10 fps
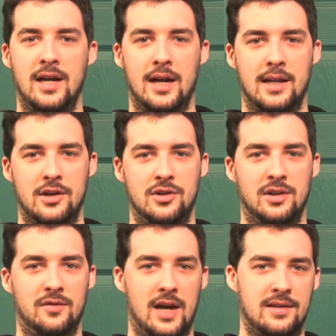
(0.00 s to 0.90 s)
on additional
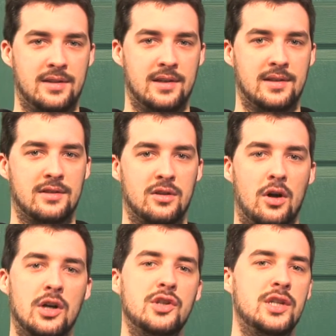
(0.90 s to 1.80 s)
devices as
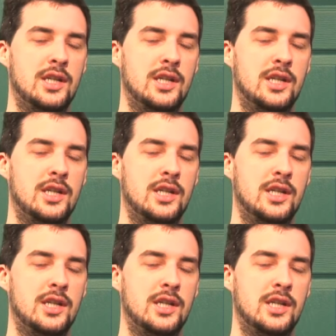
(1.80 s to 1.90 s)
long as you